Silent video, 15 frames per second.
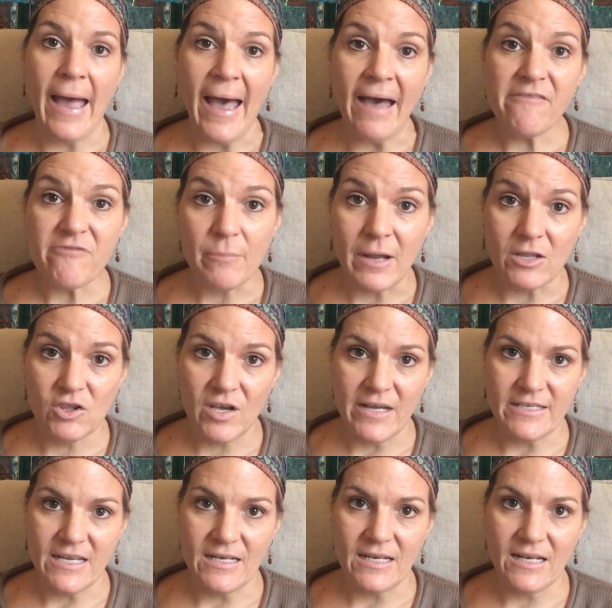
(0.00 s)
have much
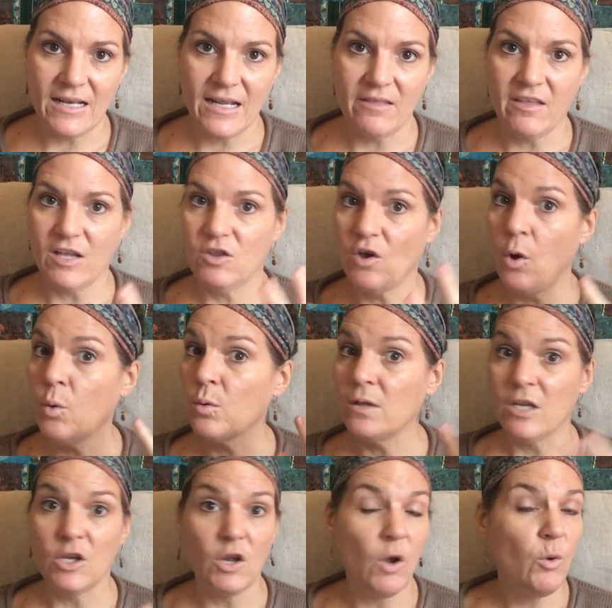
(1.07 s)
identity. They don't
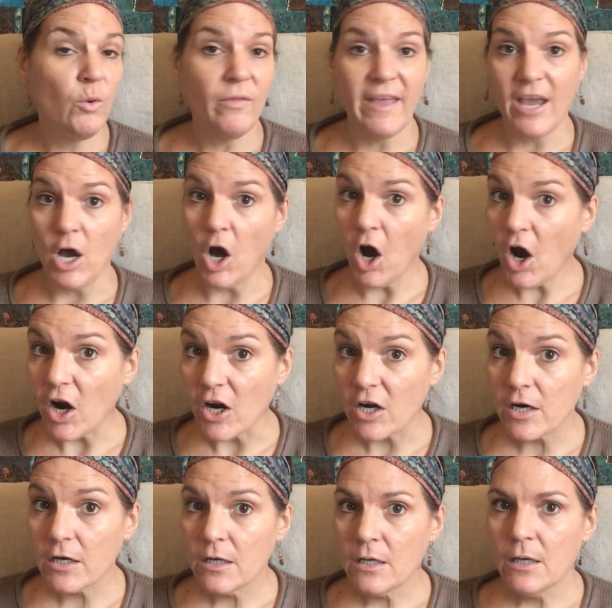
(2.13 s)
really know who they
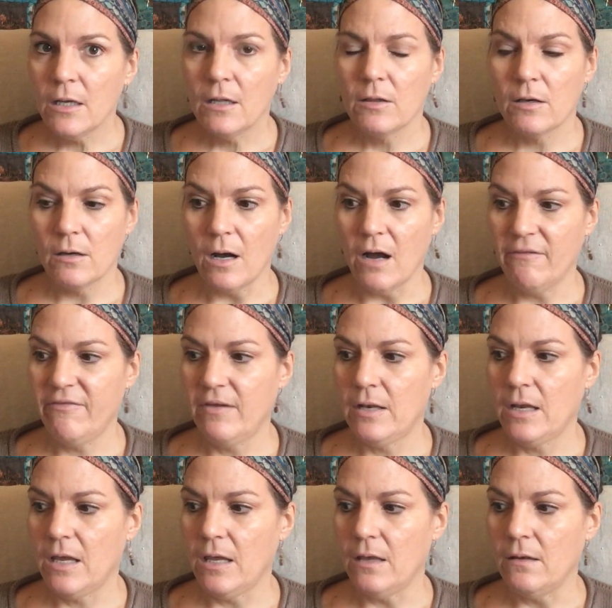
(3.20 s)
are. They're often
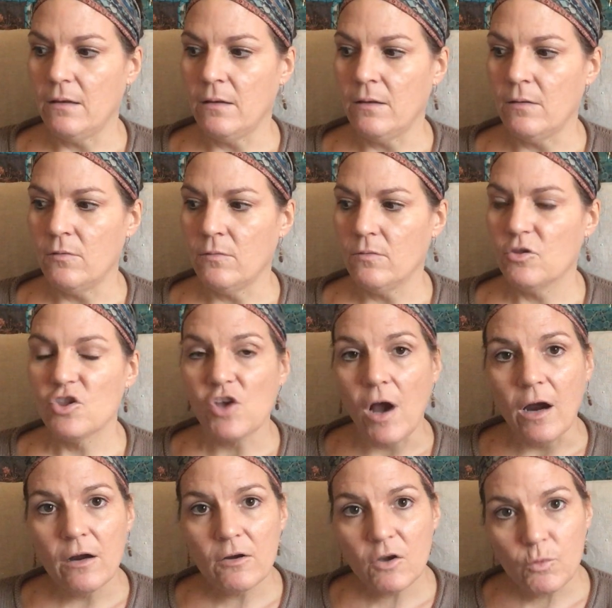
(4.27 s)
in
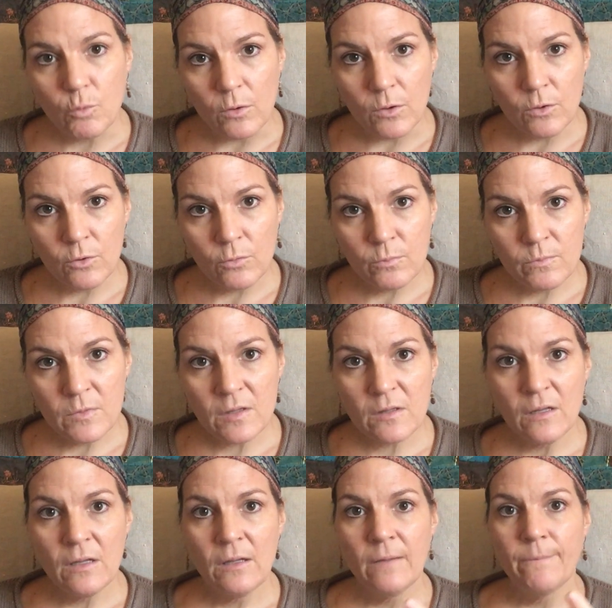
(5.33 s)
dark rooms,
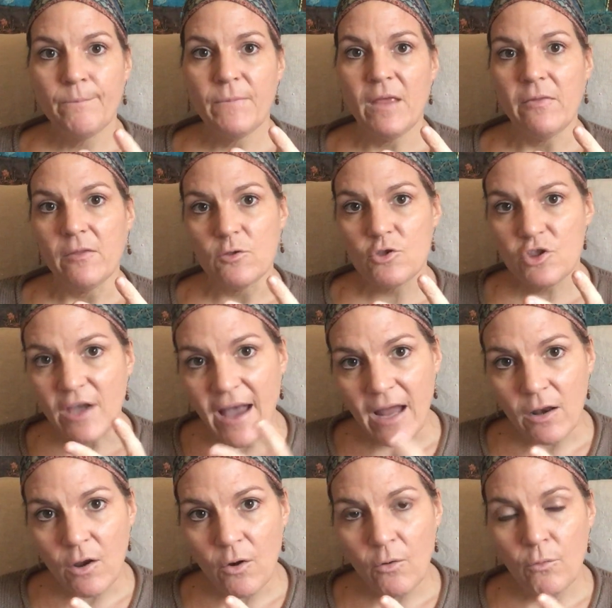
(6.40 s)
in the
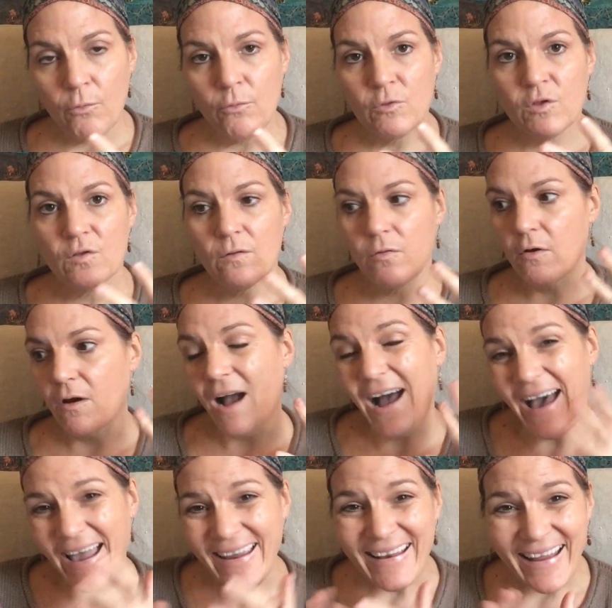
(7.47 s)
shadows. They're
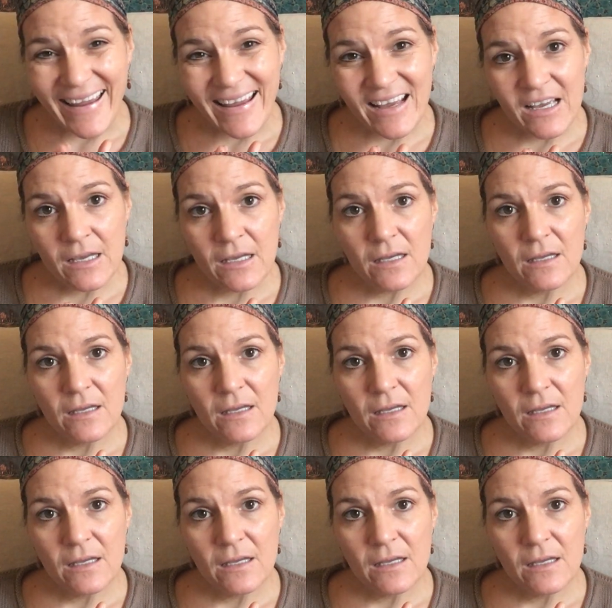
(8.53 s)
hiding.